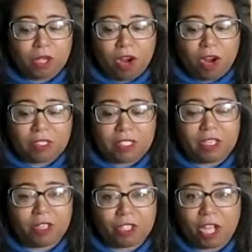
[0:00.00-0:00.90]
ours
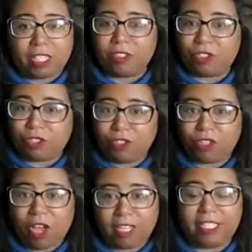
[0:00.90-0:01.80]
in our
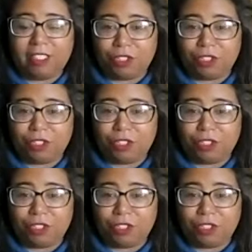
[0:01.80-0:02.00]
Talking